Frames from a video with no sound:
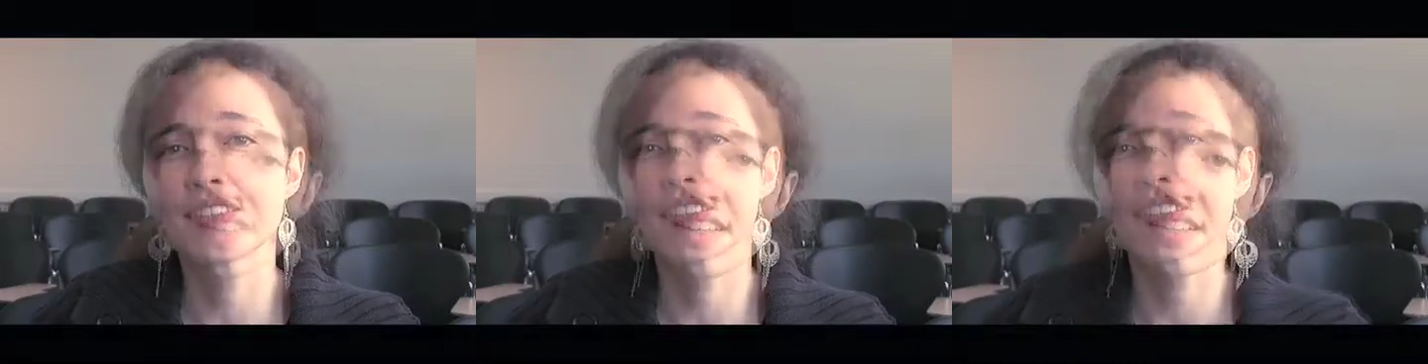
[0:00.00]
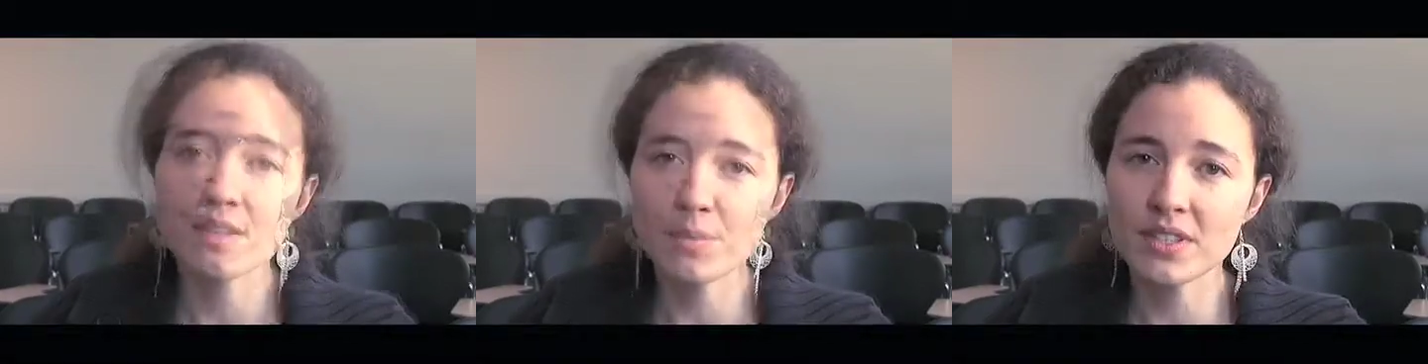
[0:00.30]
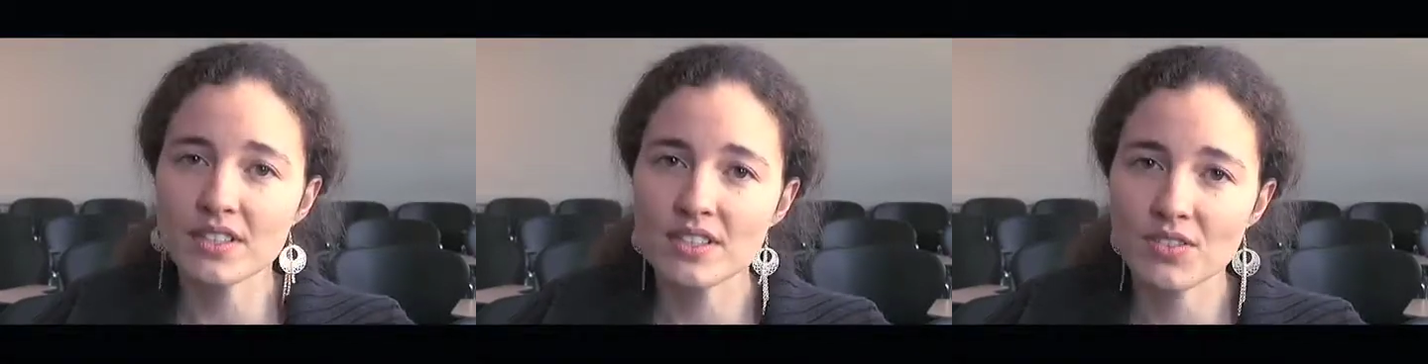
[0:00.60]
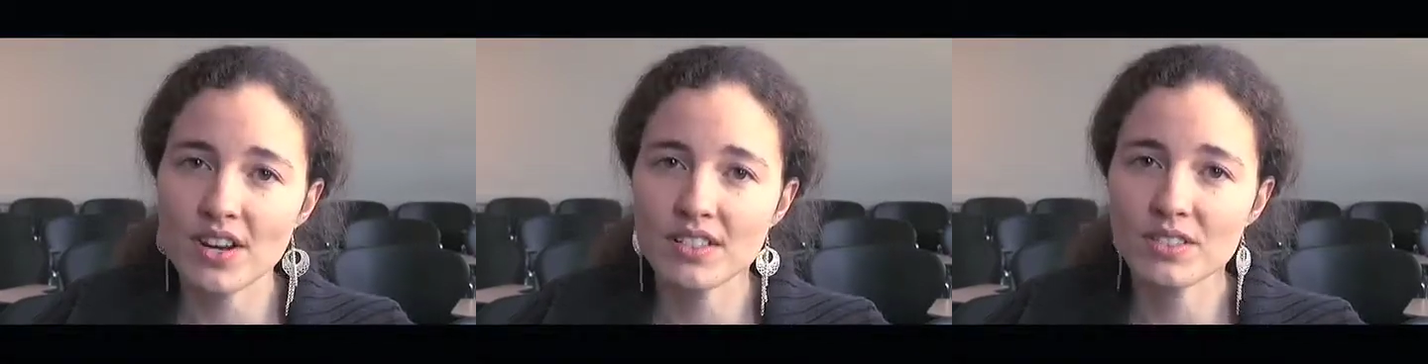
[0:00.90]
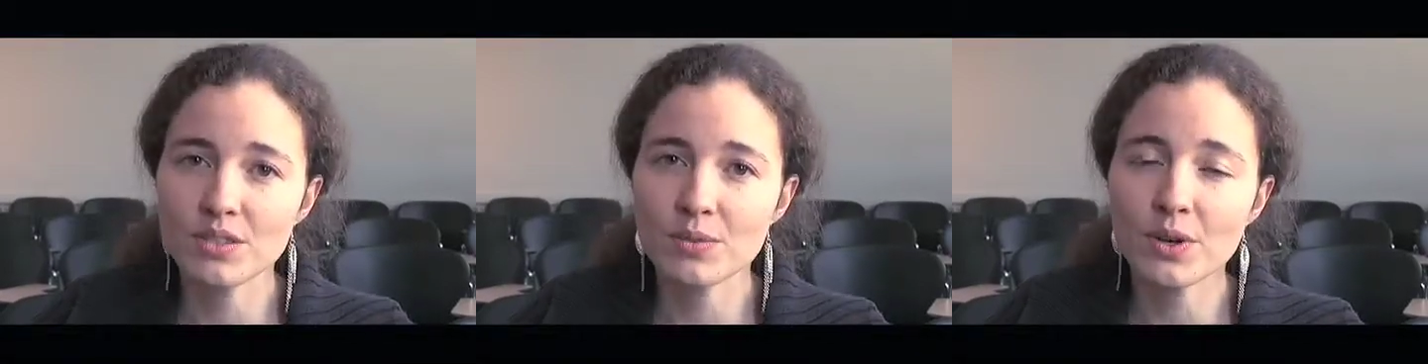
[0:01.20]
As someone that's trying
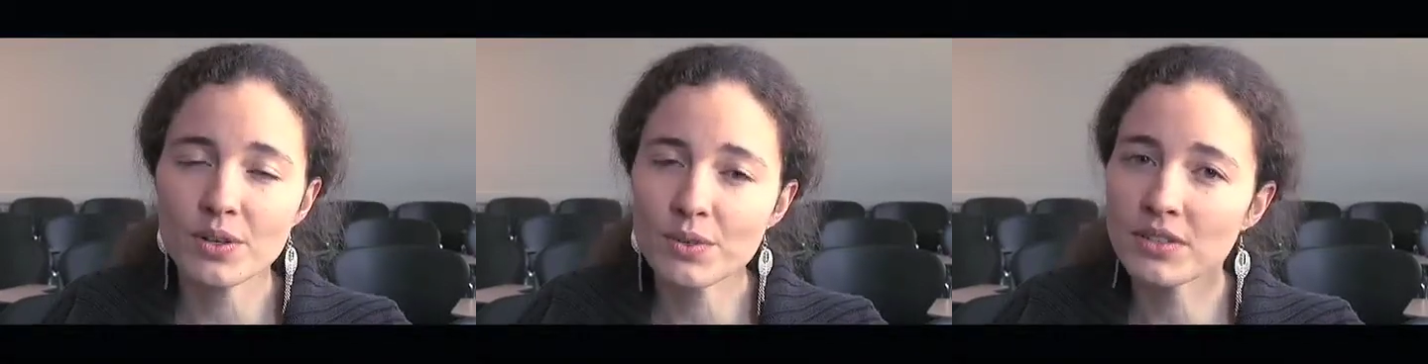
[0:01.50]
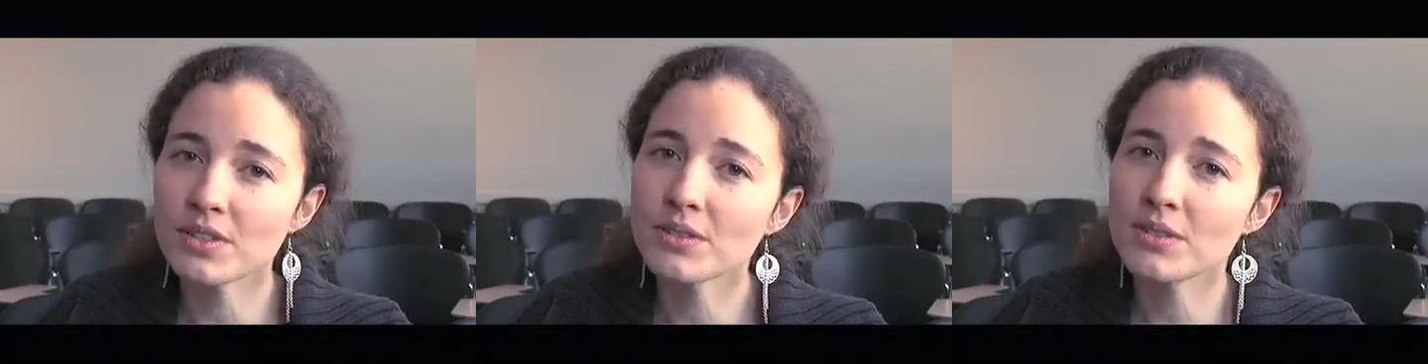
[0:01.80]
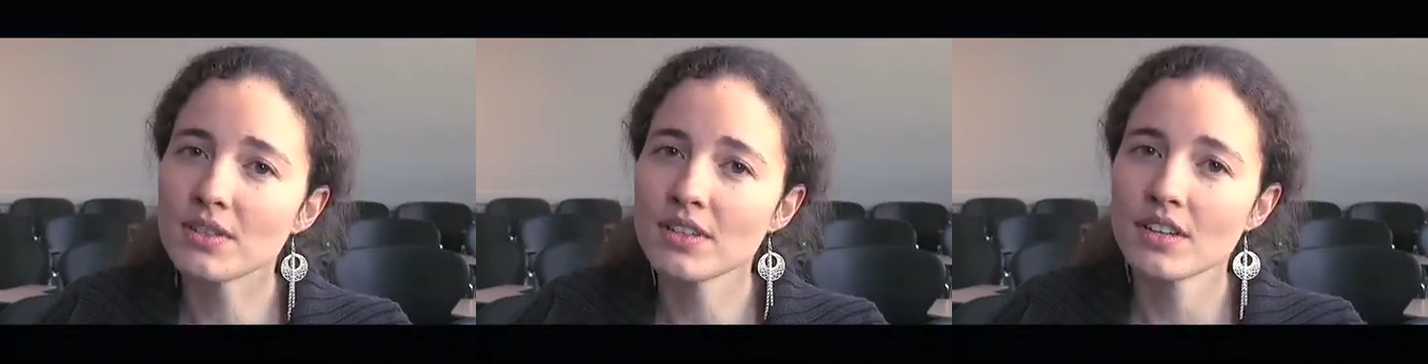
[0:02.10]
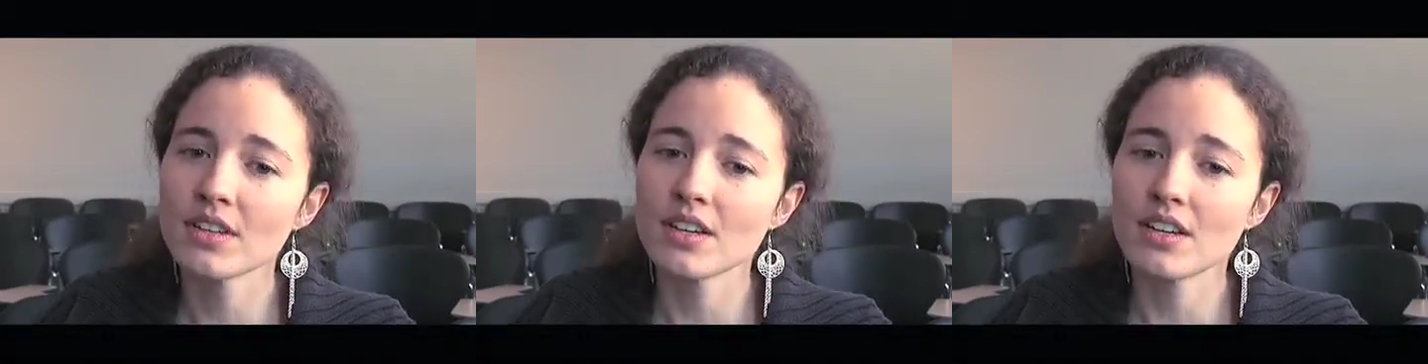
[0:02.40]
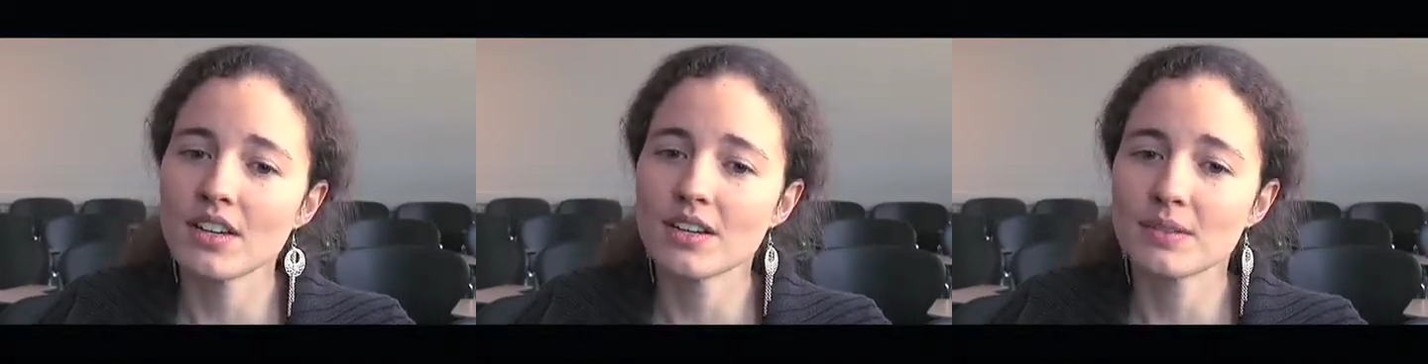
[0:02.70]
to work with youth,
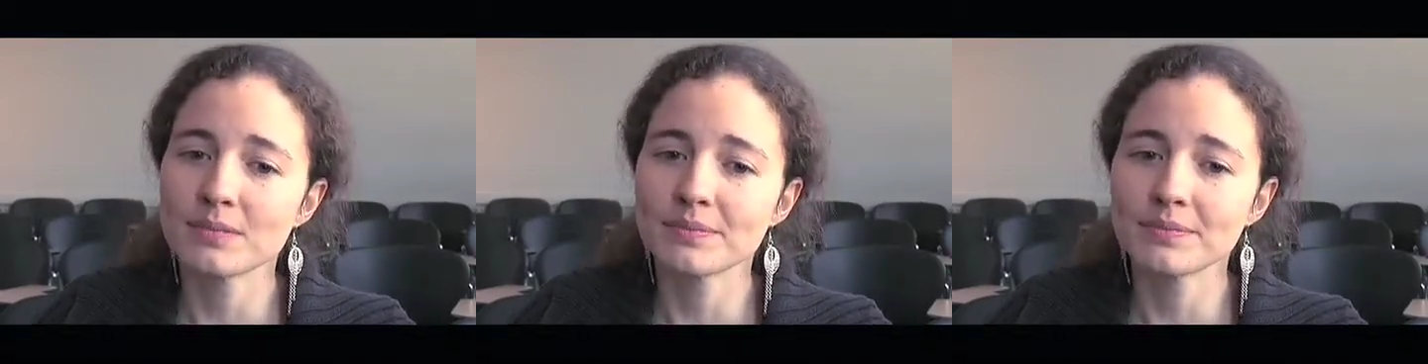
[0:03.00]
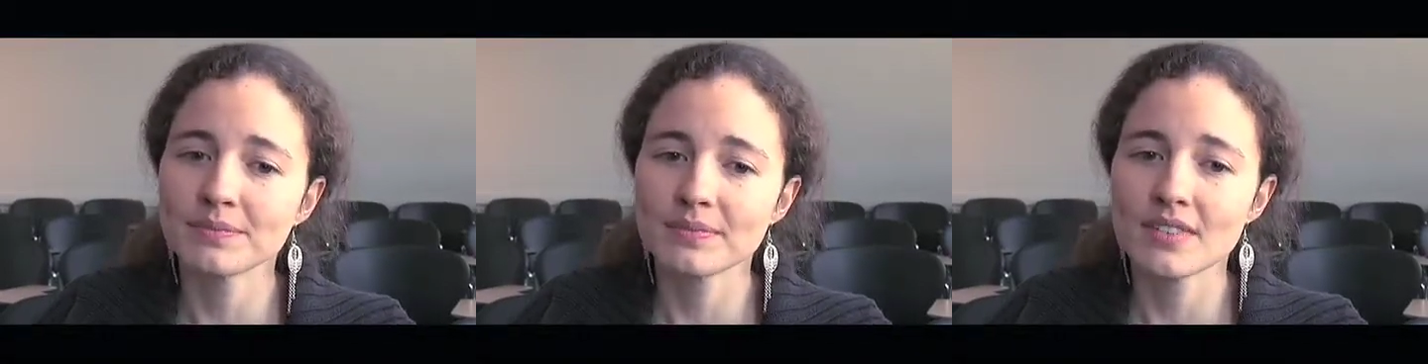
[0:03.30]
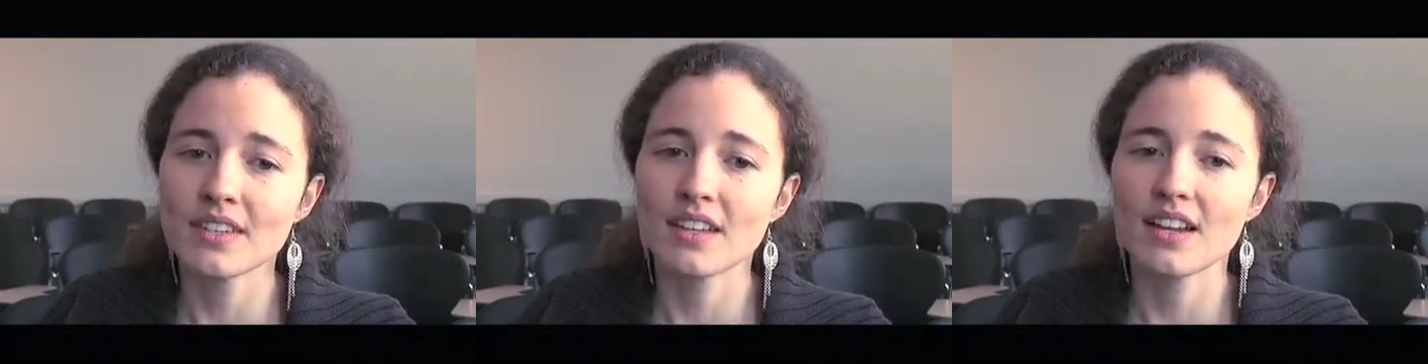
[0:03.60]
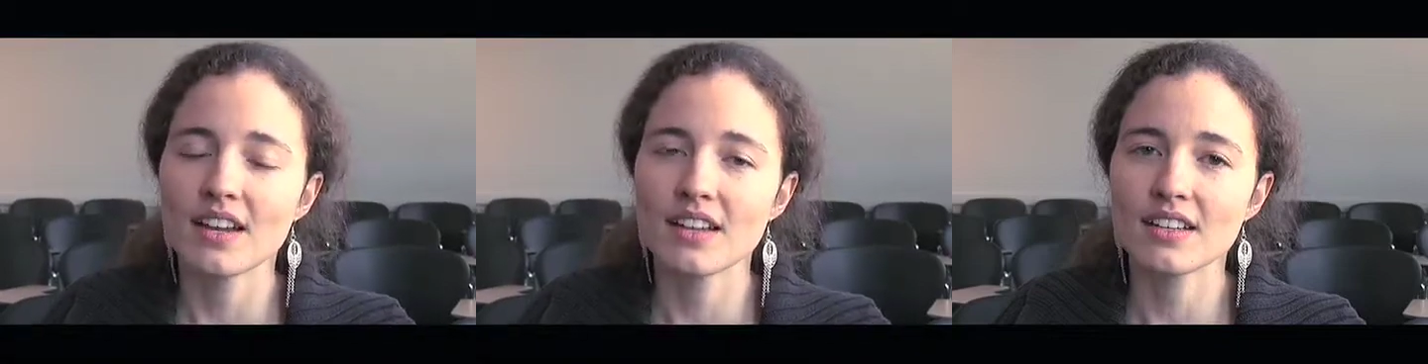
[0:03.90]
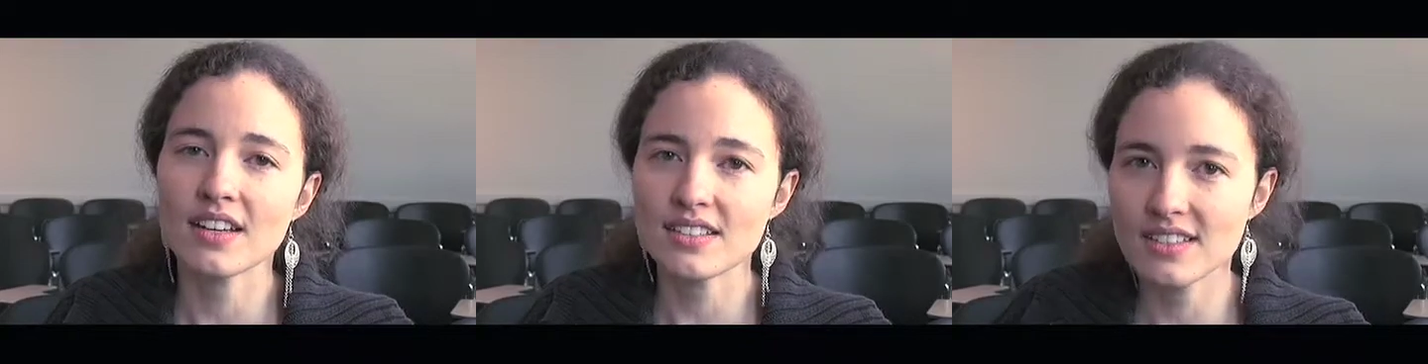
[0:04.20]
I
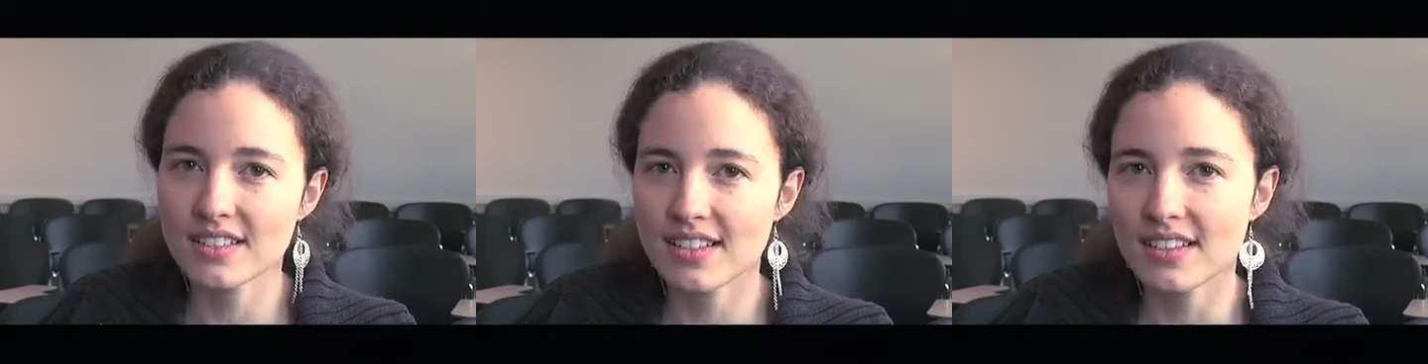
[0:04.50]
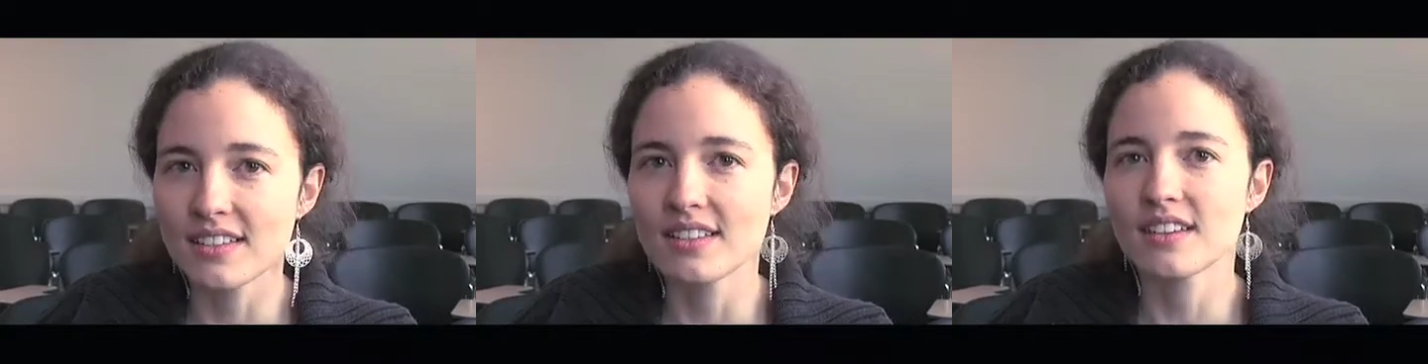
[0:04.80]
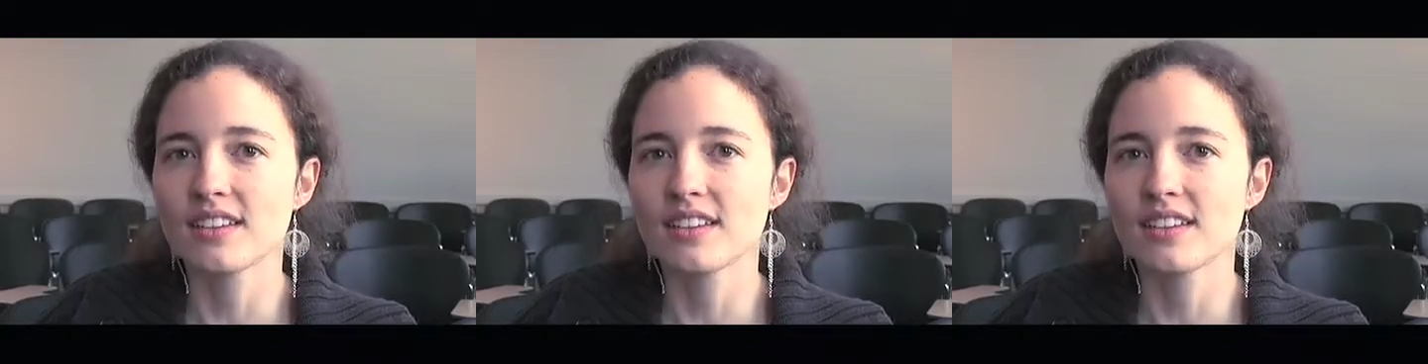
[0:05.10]
constantly